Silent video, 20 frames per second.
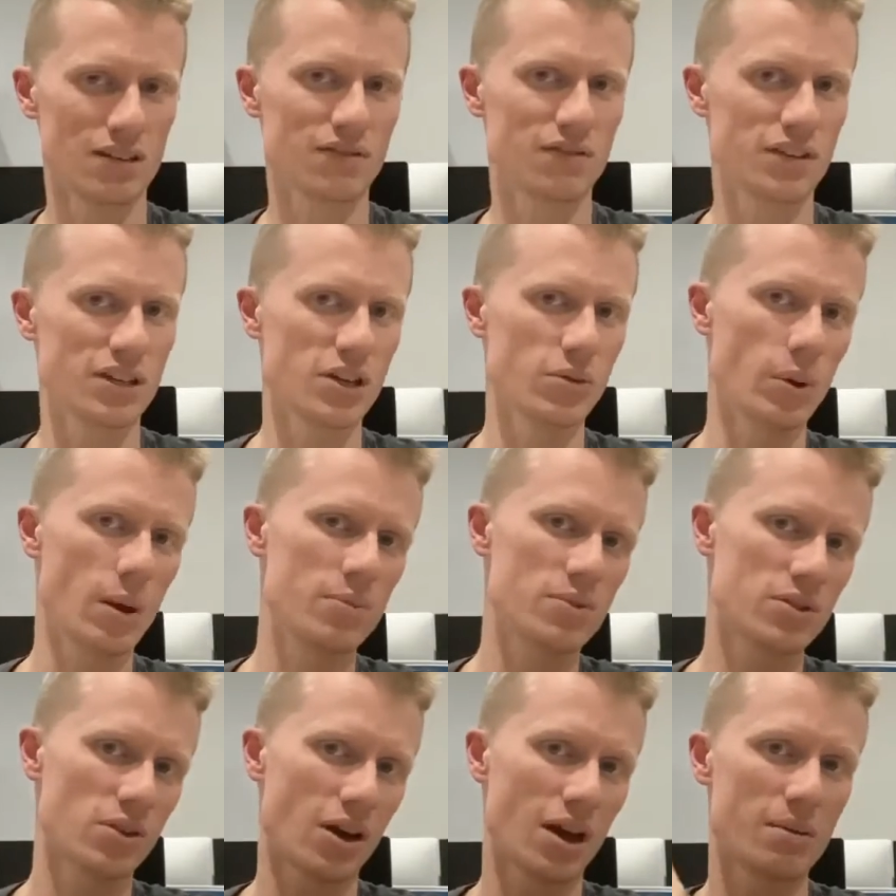for your
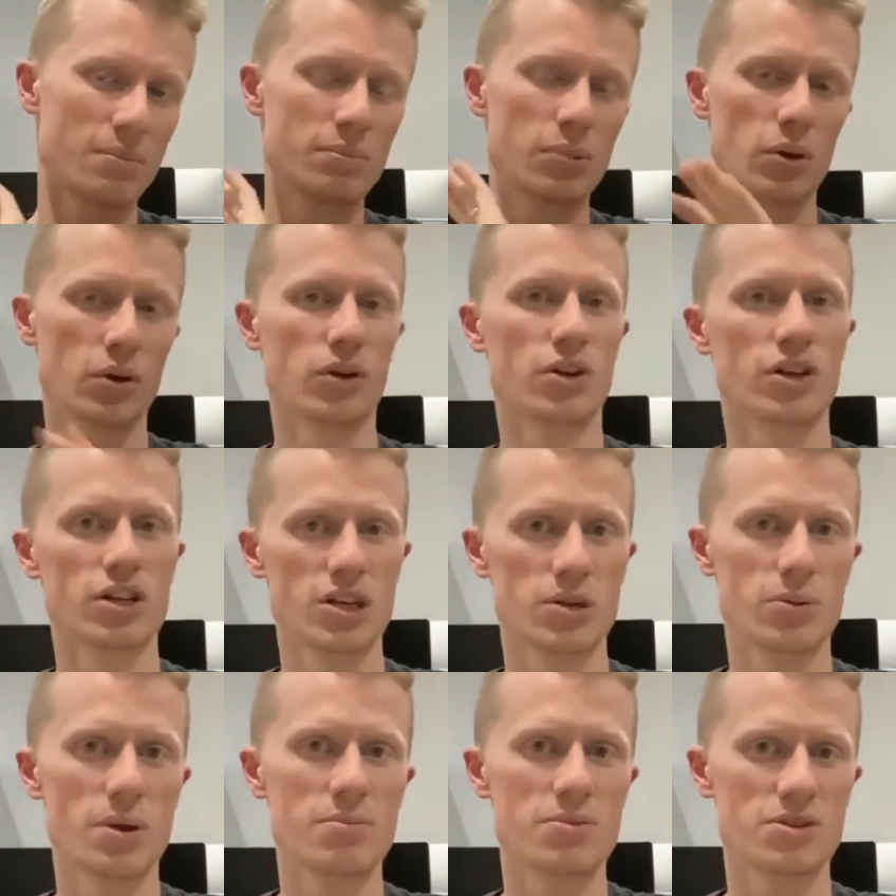website, put it on
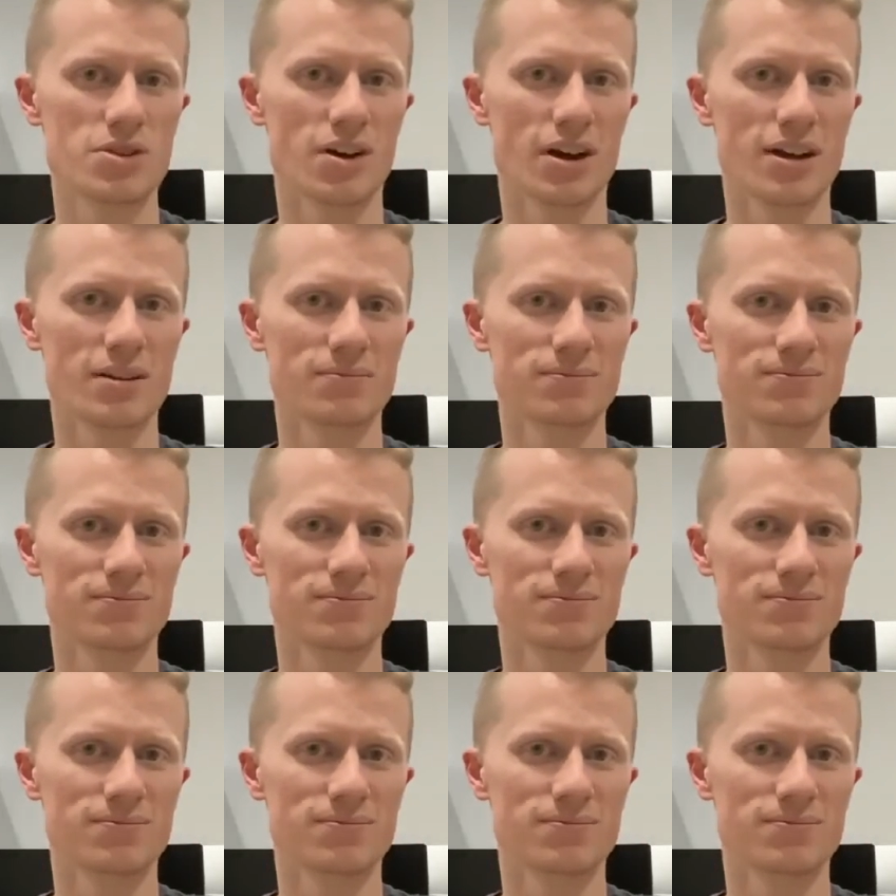your website.